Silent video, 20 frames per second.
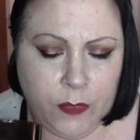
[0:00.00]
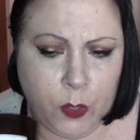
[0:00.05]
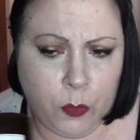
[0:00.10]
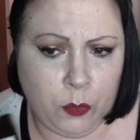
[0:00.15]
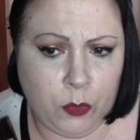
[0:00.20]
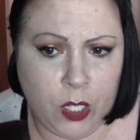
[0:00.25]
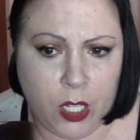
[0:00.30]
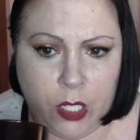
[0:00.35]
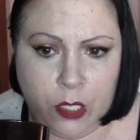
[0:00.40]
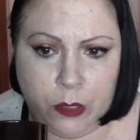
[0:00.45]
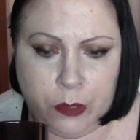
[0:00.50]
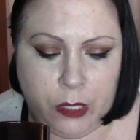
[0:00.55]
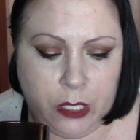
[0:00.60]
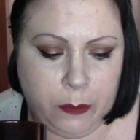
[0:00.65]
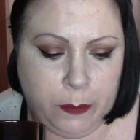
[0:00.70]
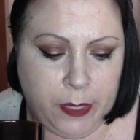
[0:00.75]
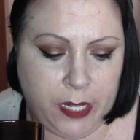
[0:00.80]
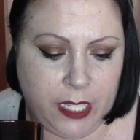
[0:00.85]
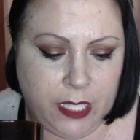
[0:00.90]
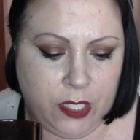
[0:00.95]
rose,
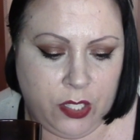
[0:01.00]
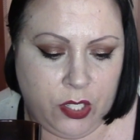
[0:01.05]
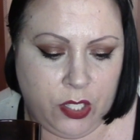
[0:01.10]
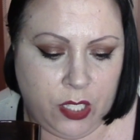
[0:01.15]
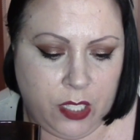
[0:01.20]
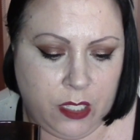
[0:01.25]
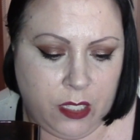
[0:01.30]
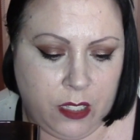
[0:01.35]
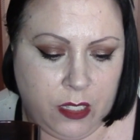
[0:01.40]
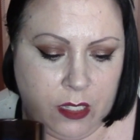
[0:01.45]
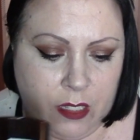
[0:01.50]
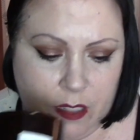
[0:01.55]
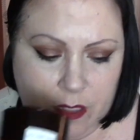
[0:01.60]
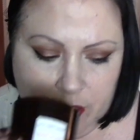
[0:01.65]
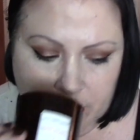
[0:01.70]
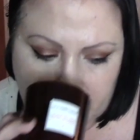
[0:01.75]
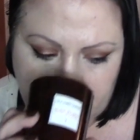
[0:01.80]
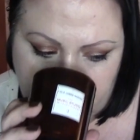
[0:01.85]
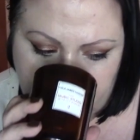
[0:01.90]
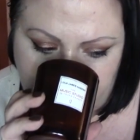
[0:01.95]
but it's just,
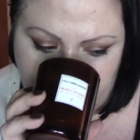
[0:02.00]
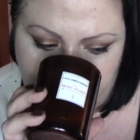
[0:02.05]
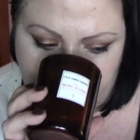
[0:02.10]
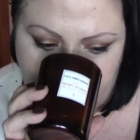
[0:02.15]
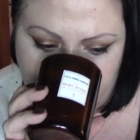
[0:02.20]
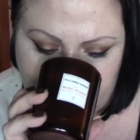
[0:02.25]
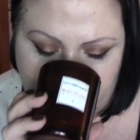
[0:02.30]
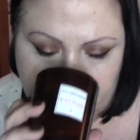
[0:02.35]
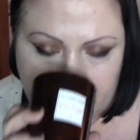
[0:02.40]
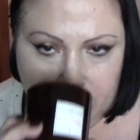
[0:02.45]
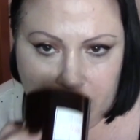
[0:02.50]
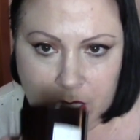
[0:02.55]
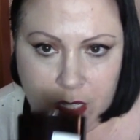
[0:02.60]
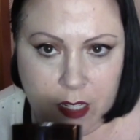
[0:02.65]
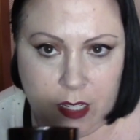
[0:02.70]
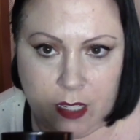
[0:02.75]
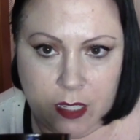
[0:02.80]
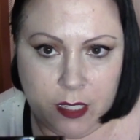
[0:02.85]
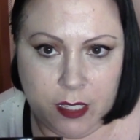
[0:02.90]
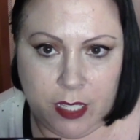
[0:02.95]

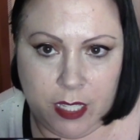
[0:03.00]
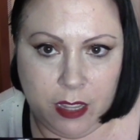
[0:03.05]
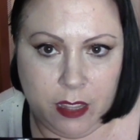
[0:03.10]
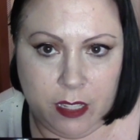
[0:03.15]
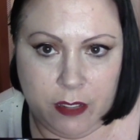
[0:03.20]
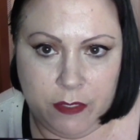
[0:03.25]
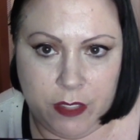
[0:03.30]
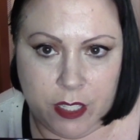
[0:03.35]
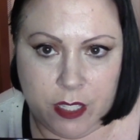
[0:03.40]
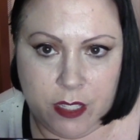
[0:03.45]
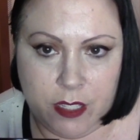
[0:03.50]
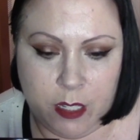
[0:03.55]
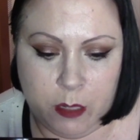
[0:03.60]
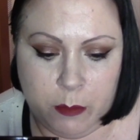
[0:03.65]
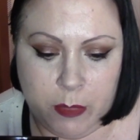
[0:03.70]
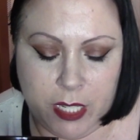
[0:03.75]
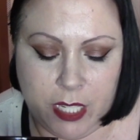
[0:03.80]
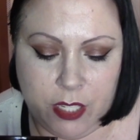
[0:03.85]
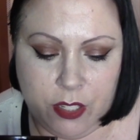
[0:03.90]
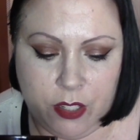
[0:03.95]
oh, I love this so
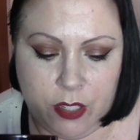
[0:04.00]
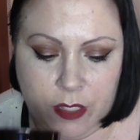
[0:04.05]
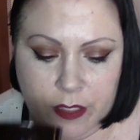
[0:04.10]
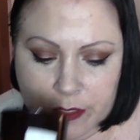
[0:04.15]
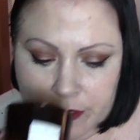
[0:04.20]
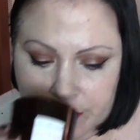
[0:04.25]
much.